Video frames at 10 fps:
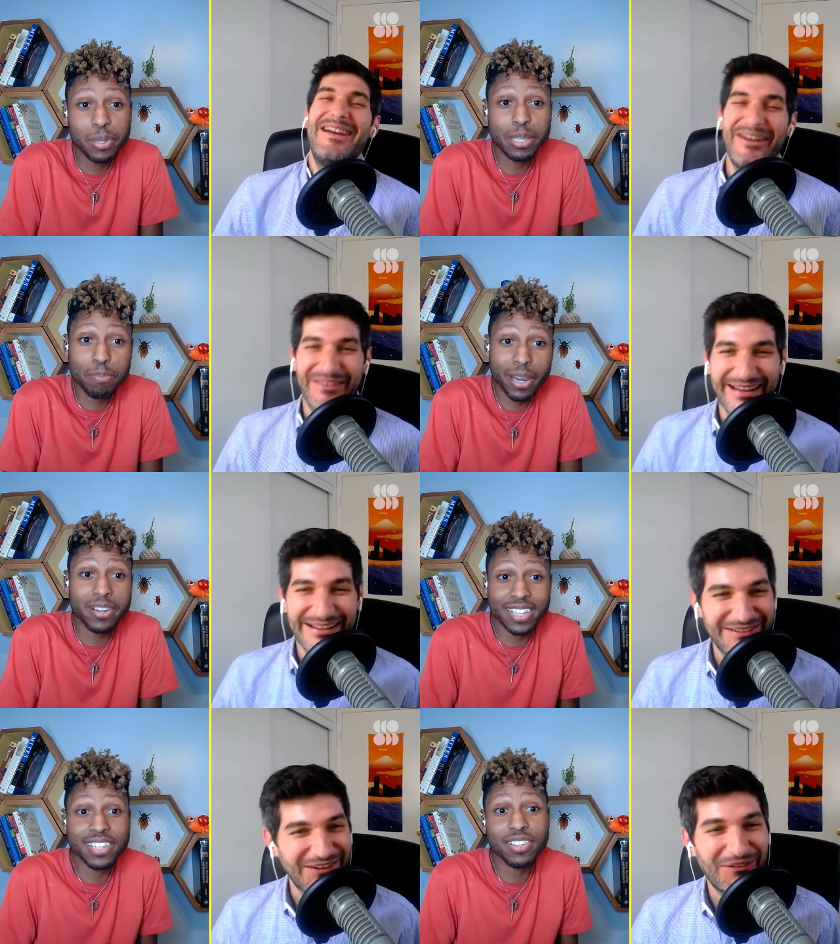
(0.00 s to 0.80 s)
Speaker 1: Pulling okay,
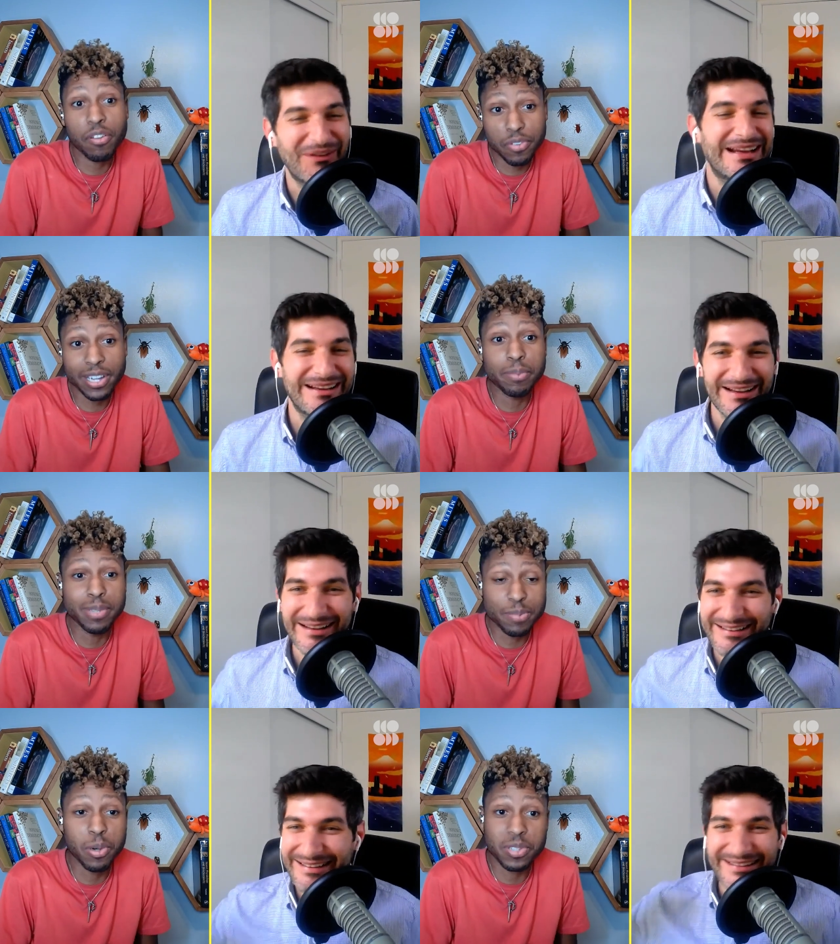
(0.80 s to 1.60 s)
parasites so off wait.
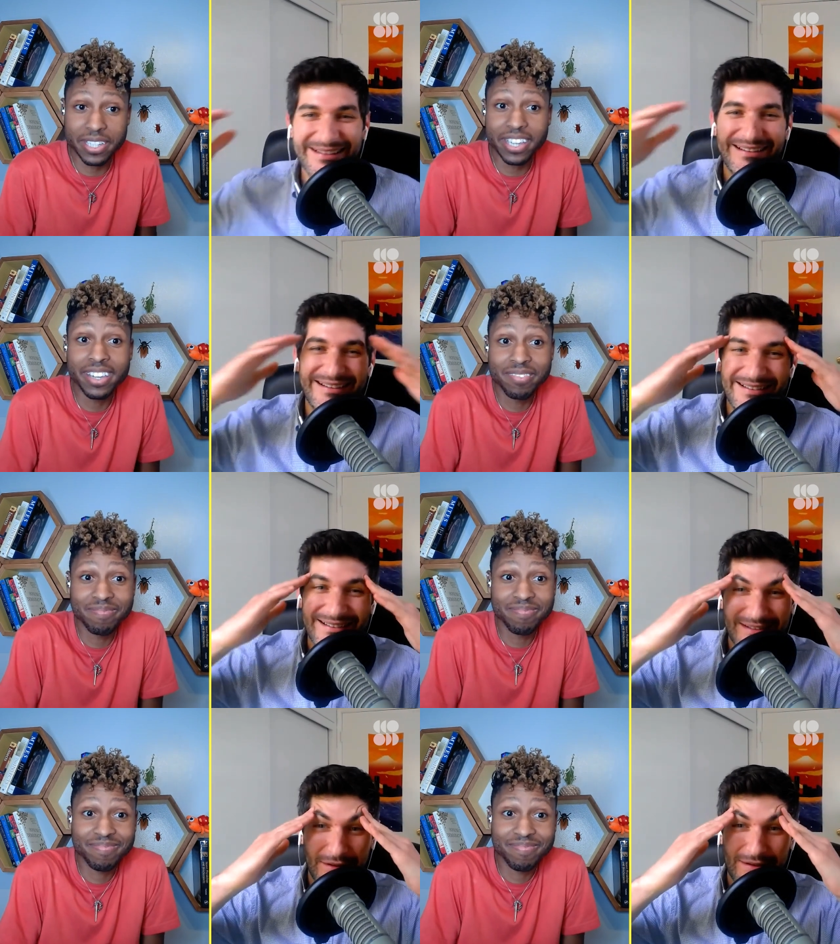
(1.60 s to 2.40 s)
honeybees mostly
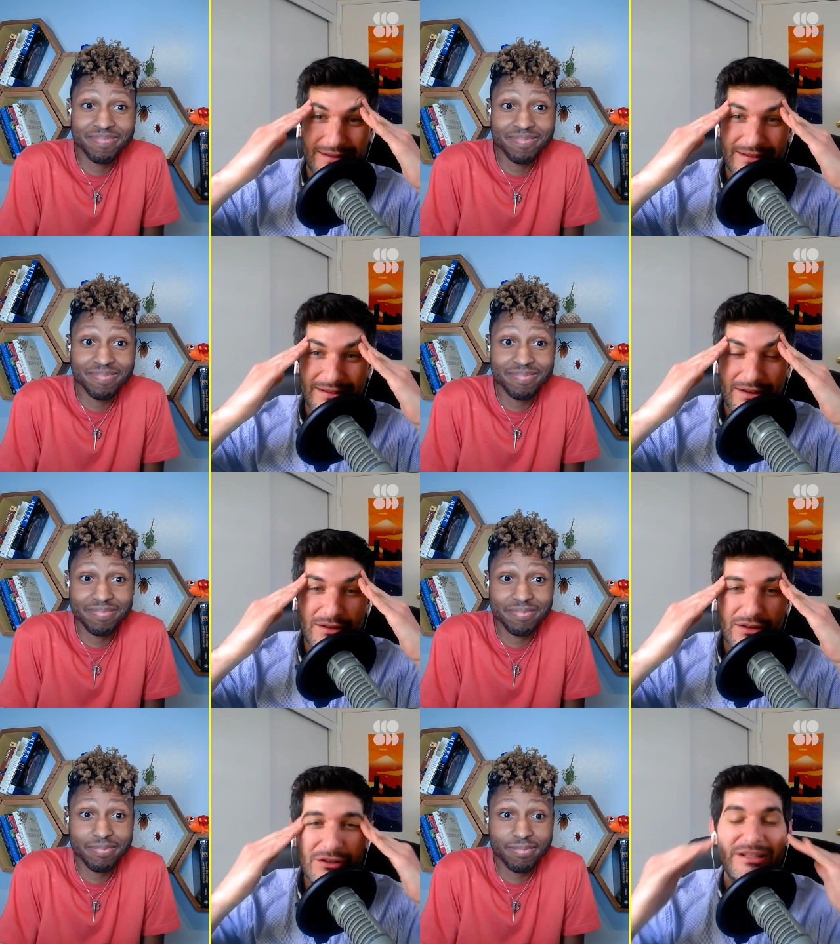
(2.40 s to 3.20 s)

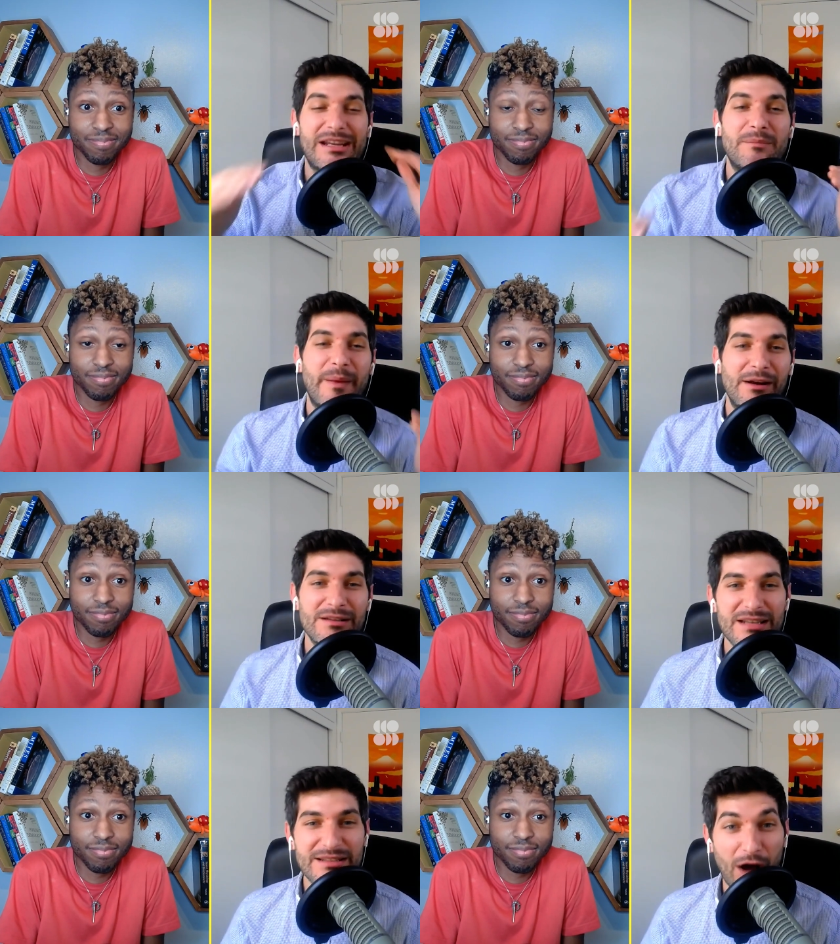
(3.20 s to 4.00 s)
Speaker 2: you're taking
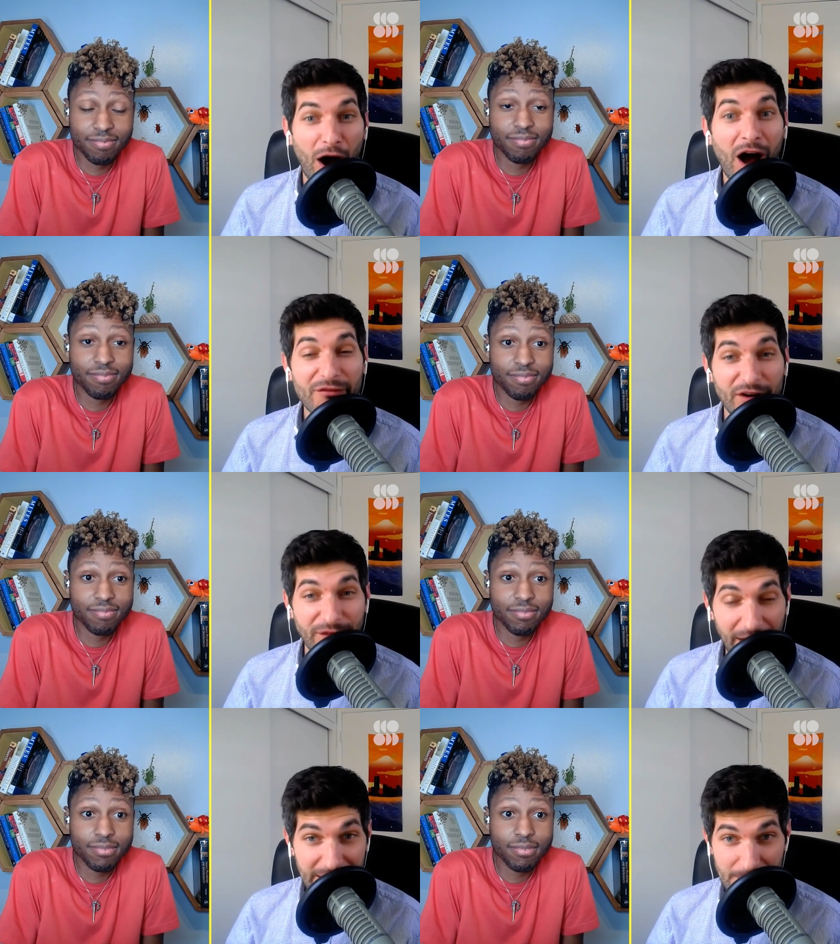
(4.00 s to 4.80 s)
parasites off
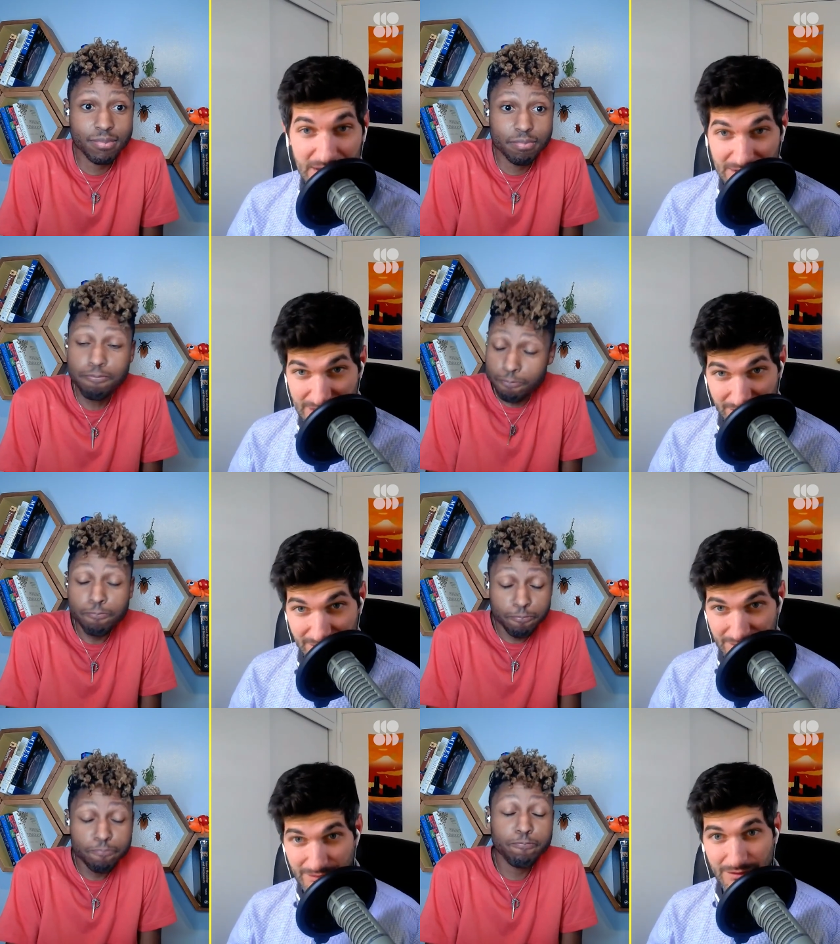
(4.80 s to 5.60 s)
of honeybees. Mm-hmm.
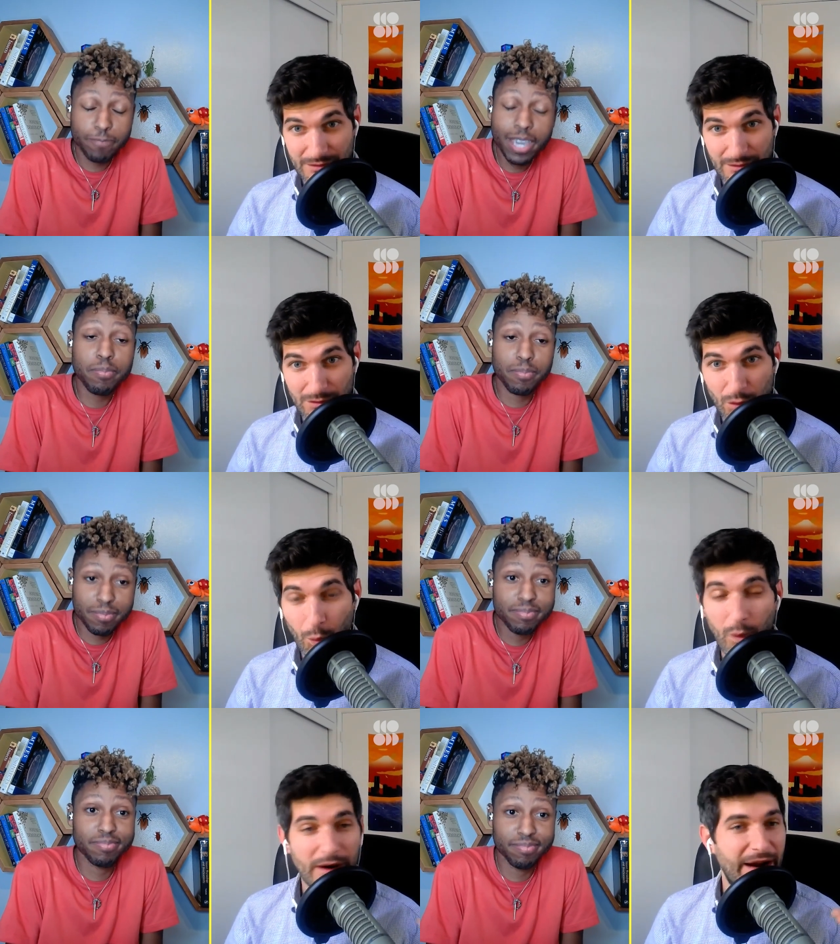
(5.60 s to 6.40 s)

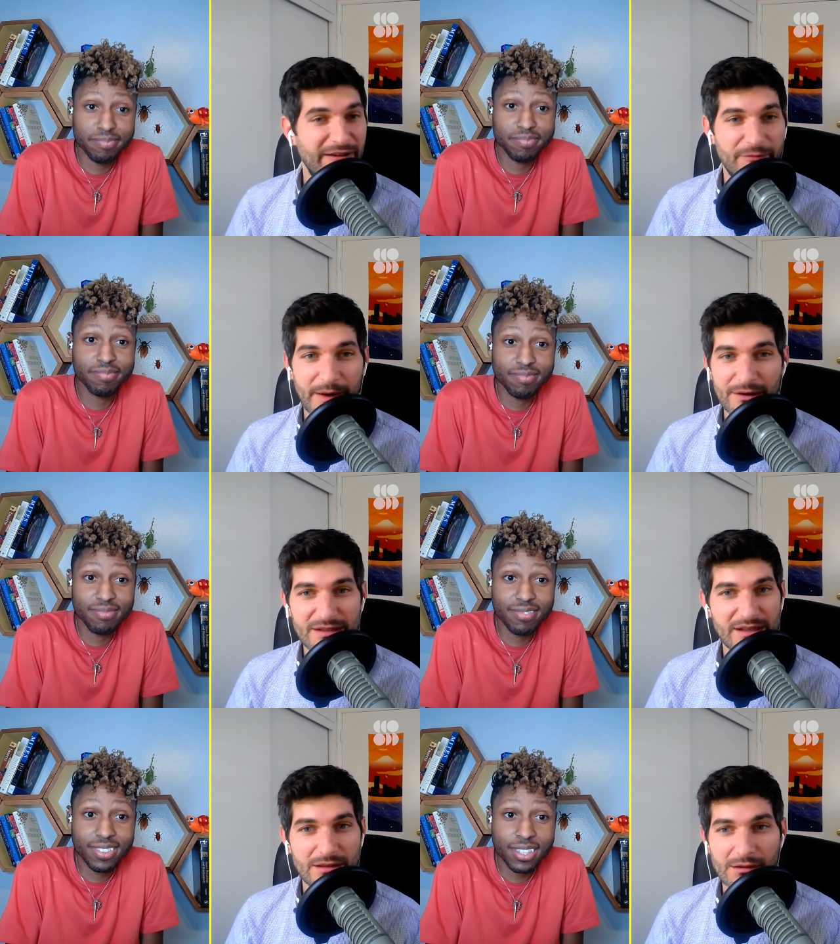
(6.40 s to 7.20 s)
Yep. What kind of
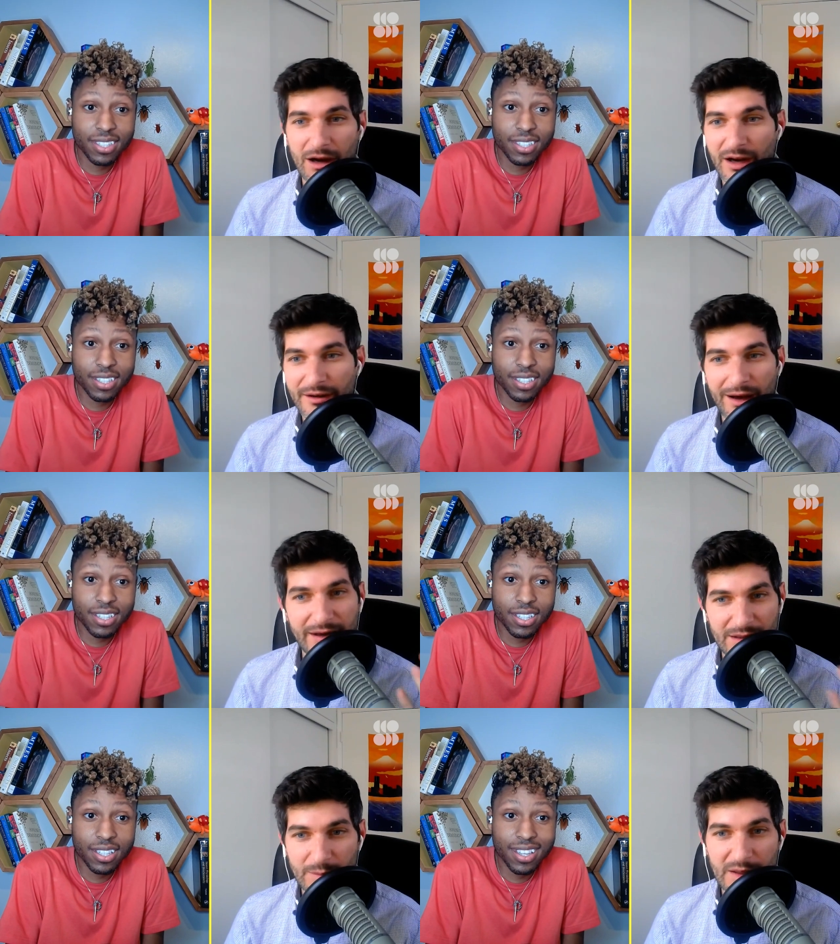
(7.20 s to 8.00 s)
parasites are on
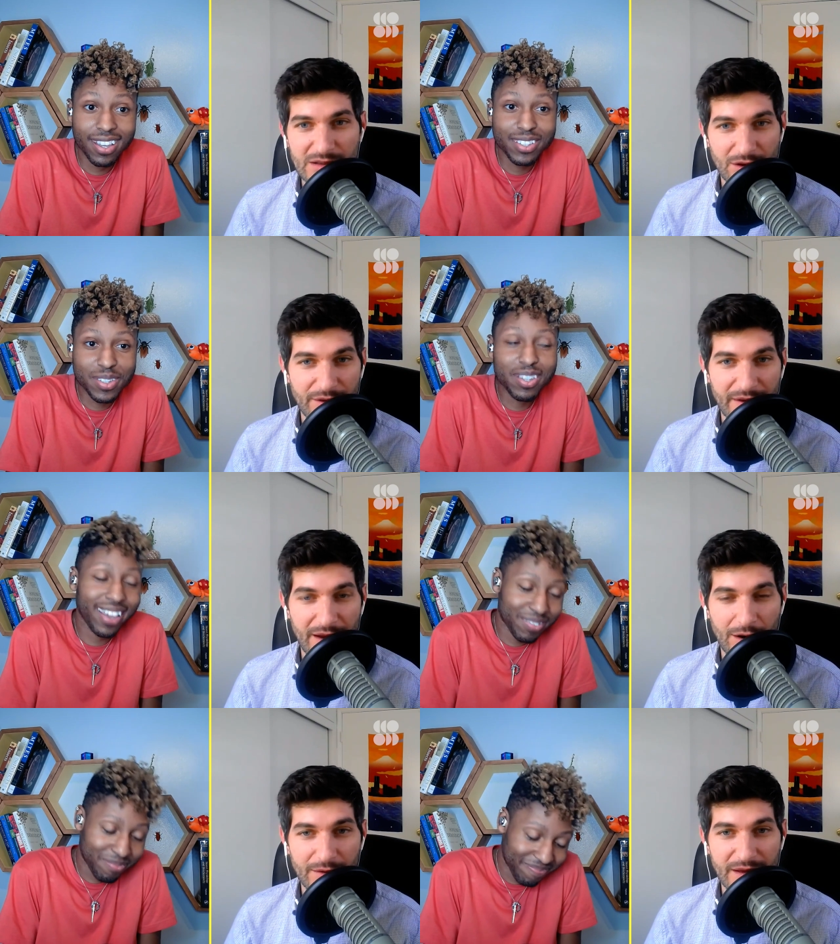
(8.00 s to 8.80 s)
honeybees? Are
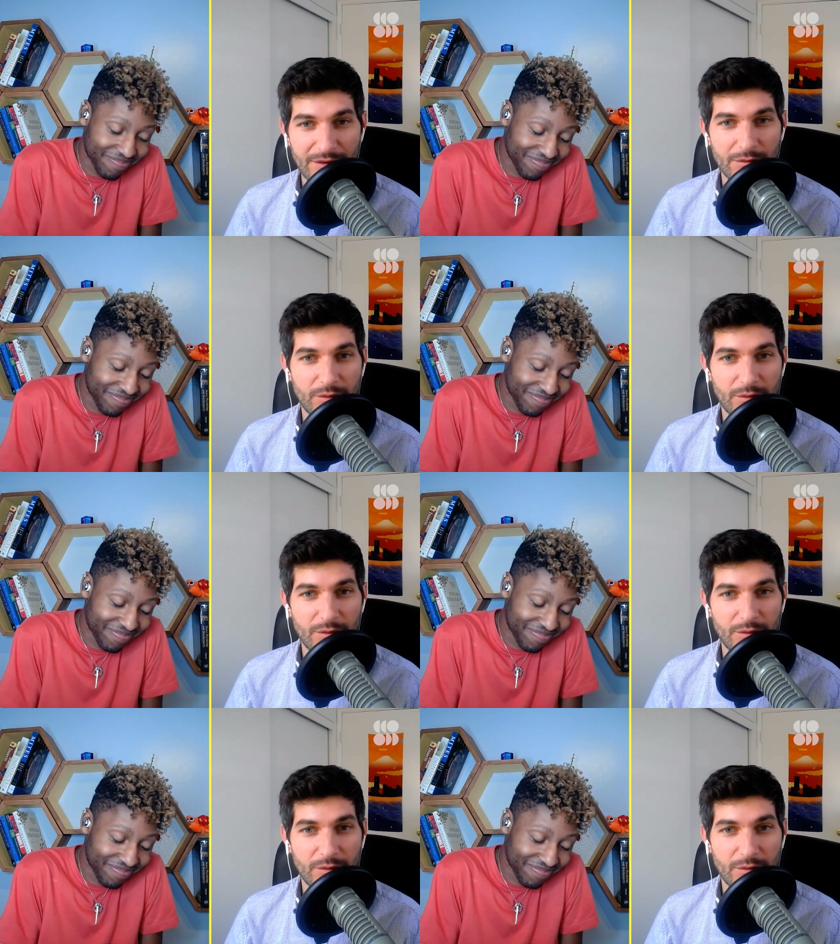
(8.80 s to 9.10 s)
they are they